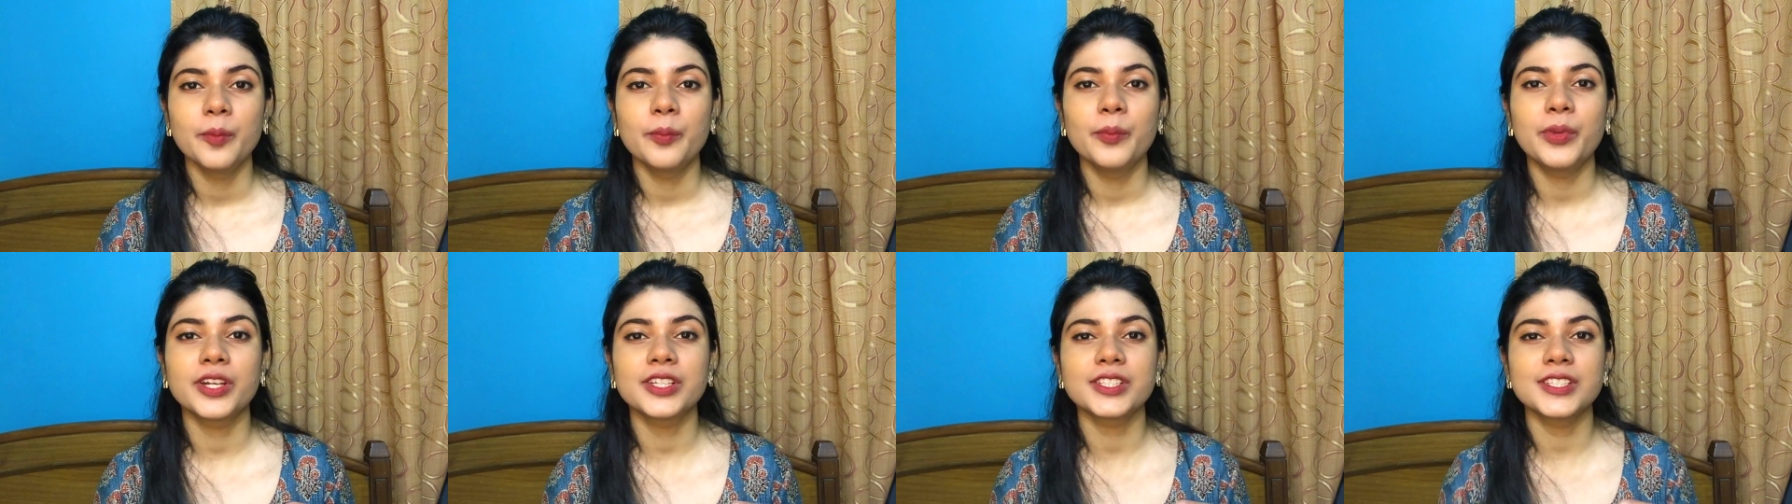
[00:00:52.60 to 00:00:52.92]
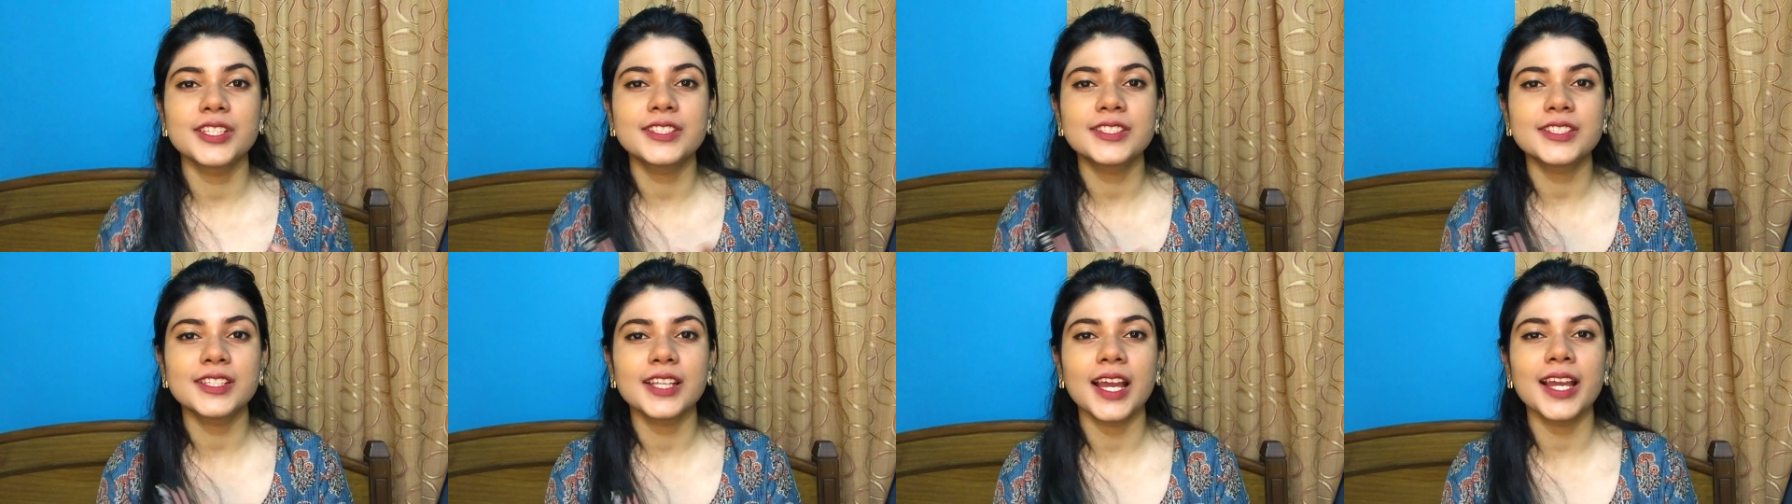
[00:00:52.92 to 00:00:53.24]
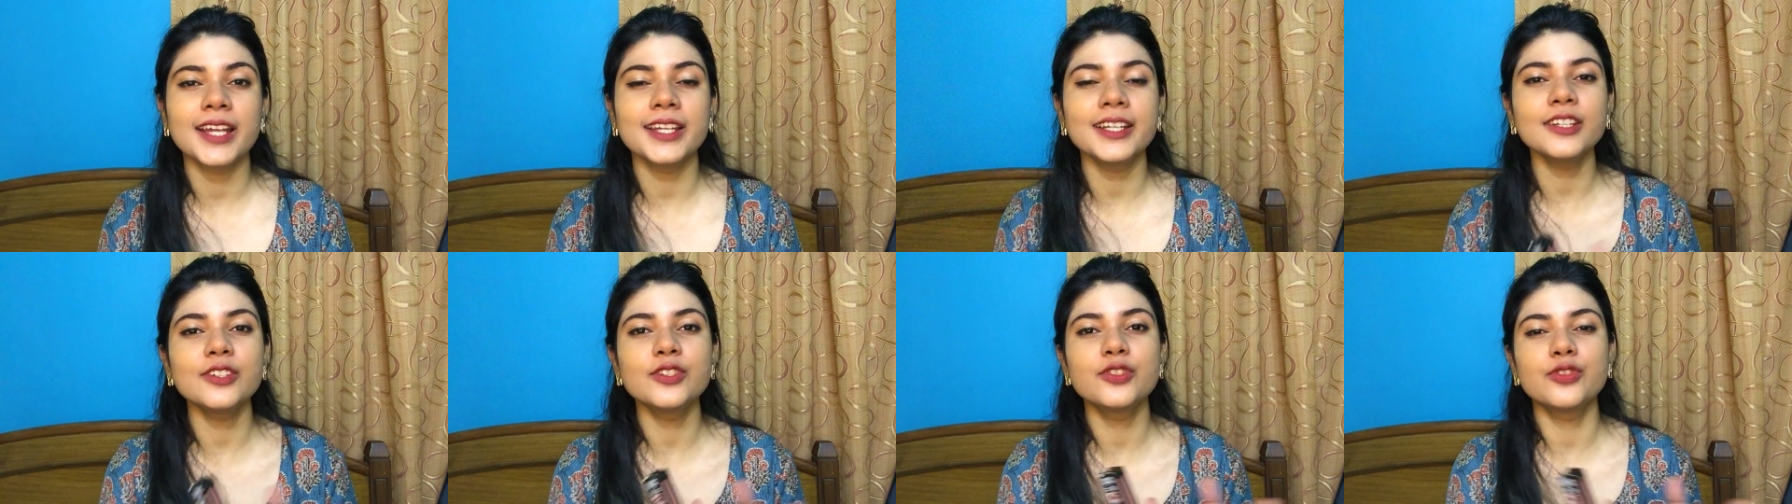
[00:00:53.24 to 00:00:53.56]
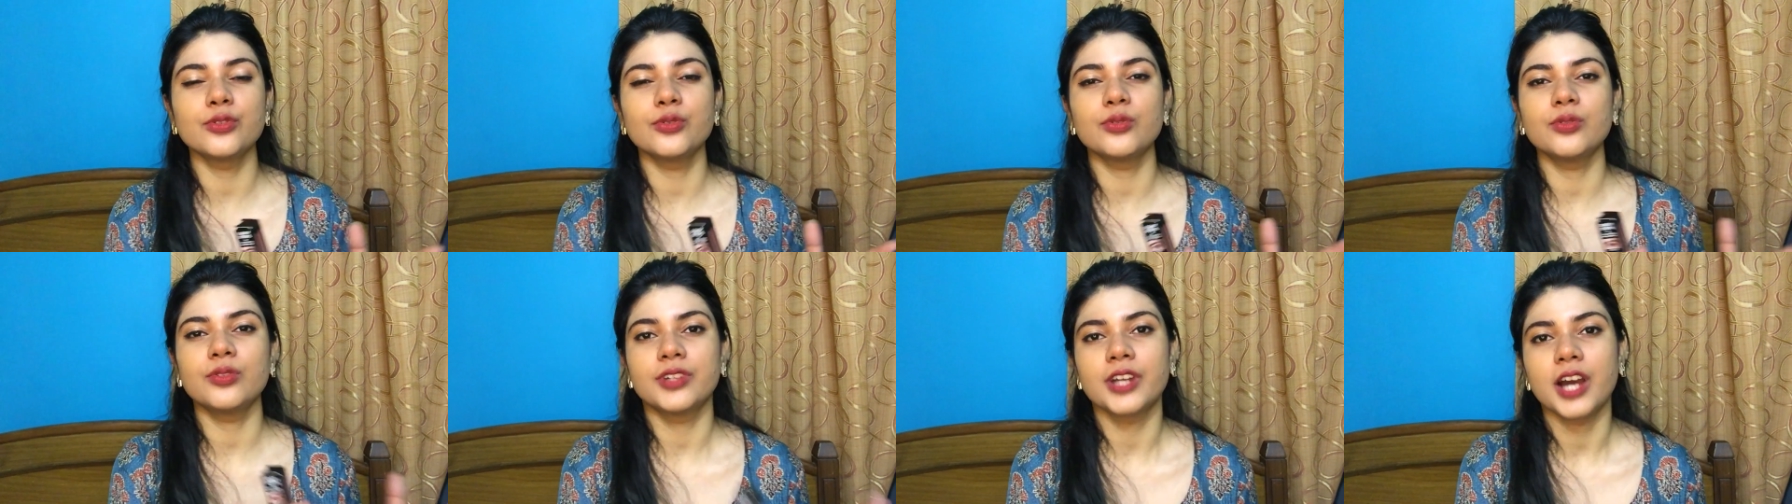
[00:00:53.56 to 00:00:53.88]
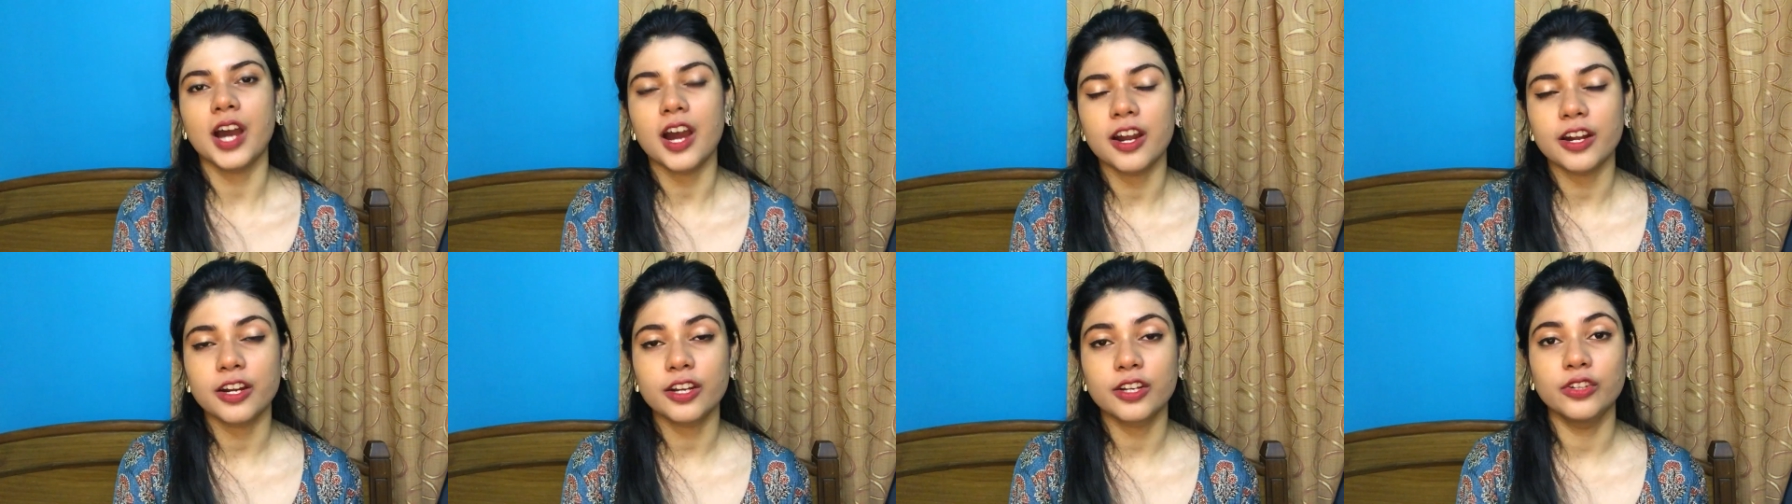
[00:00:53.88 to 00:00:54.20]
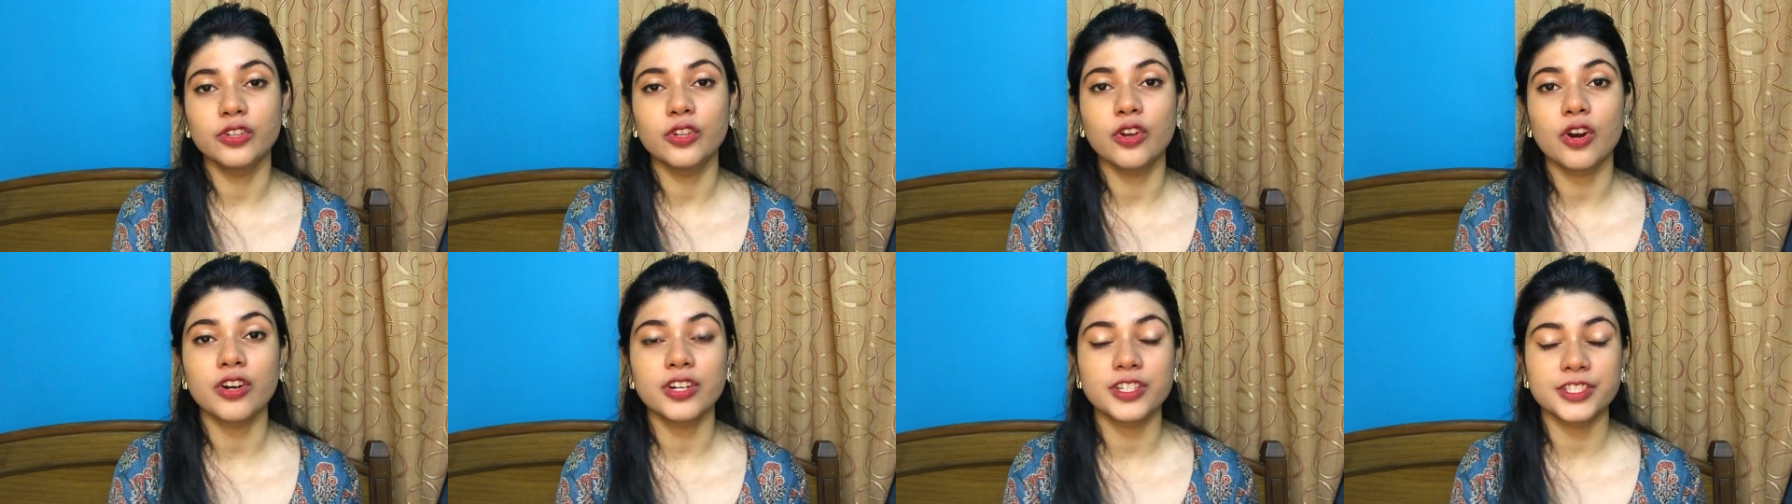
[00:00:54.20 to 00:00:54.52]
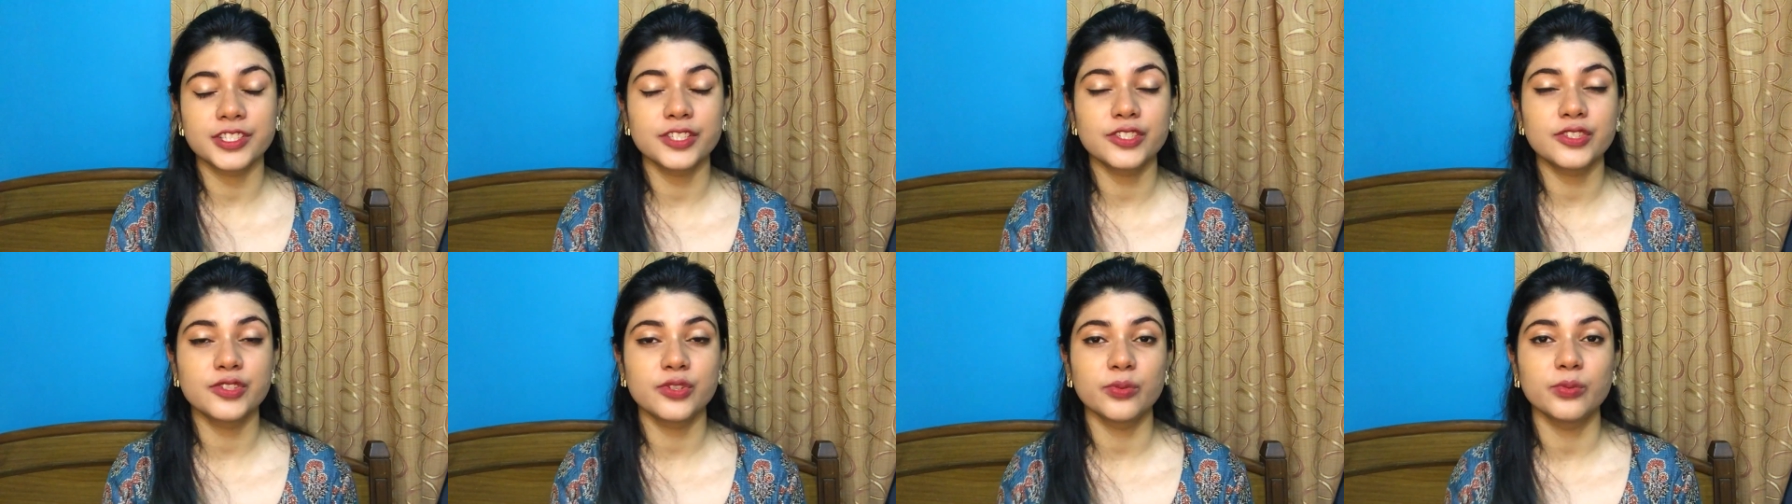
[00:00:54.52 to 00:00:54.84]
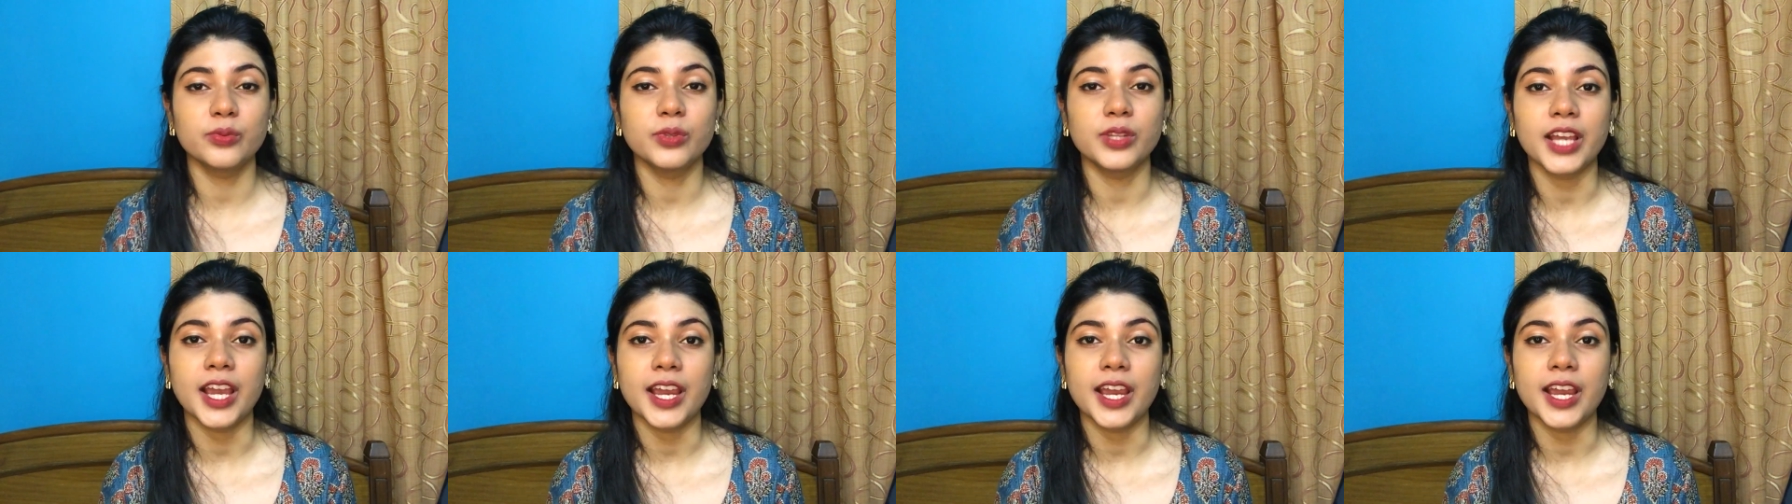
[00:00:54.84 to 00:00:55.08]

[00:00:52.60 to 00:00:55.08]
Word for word: because it's neither too dark nor is it too